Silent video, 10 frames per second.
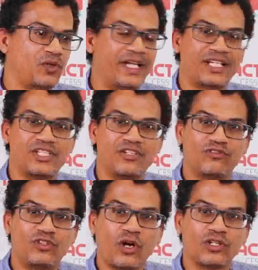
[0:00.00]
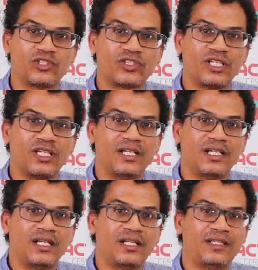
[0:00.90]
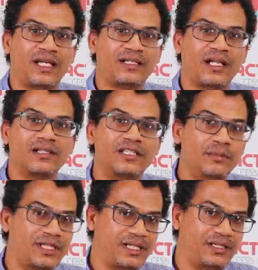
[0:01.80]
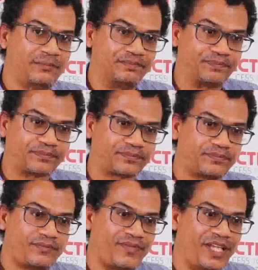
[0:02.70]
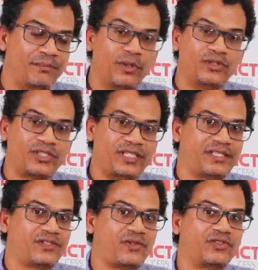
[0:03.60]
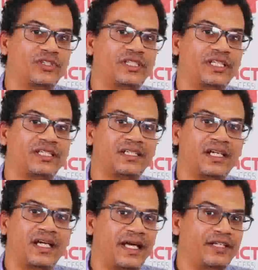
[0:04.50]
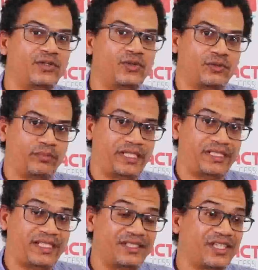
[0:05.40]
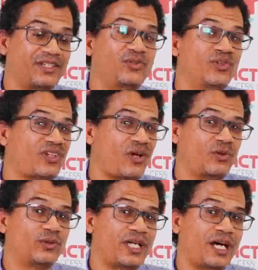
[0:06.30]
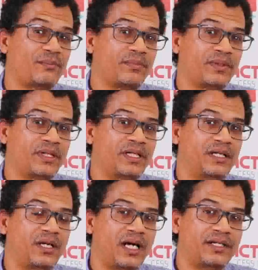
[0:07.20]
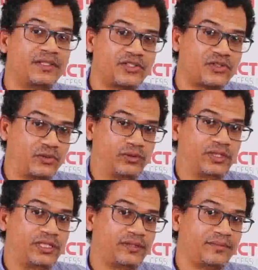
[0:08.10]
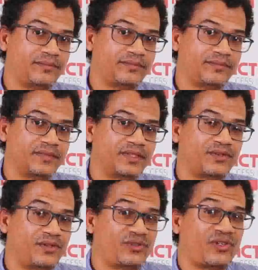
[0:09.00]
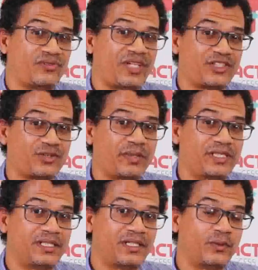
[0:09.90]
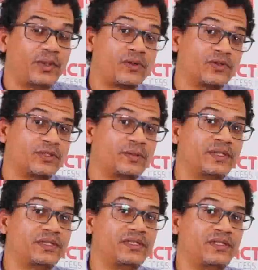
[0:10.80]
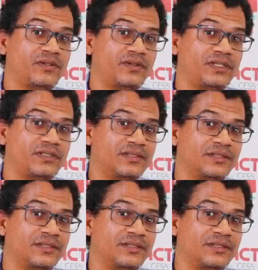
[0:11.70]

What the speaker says: connection of dots that ultimately, in most cases, contradict and do not make sense and do not hold up under scrutiny. So that's basically what a conspiracy theory